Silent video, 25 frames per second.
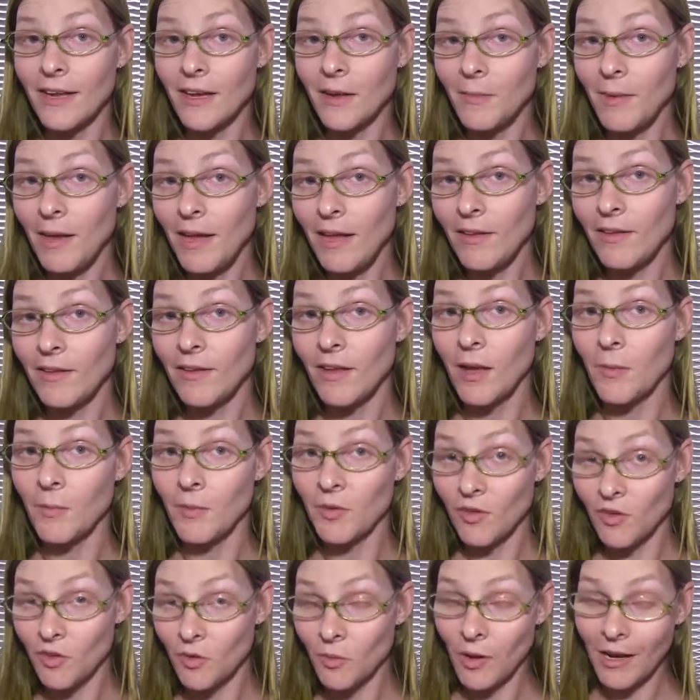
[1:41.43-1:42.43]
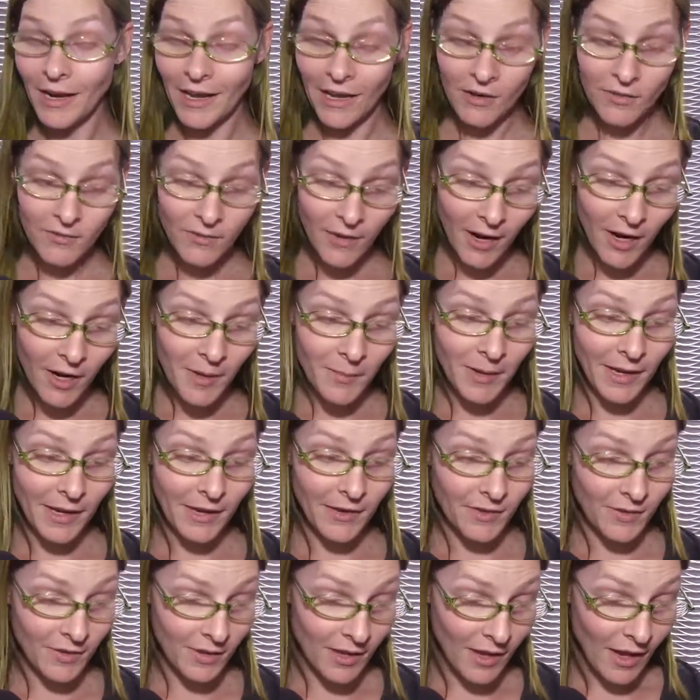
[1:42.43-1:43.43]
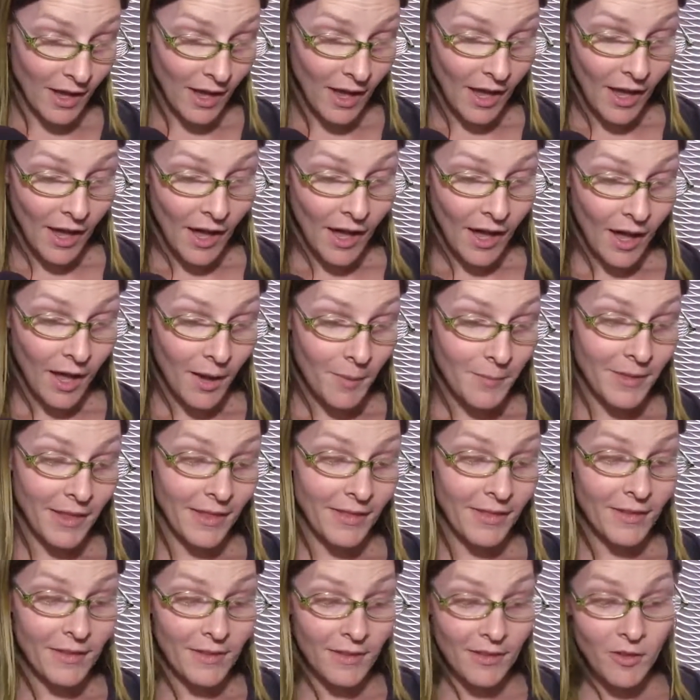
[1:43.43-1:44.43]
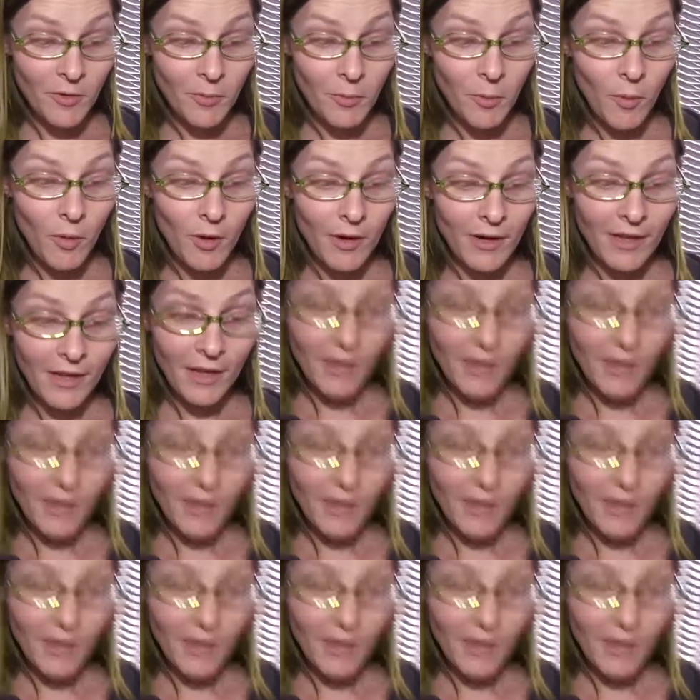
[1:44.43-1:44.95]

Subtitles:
database, which is running on Firebase. Then this board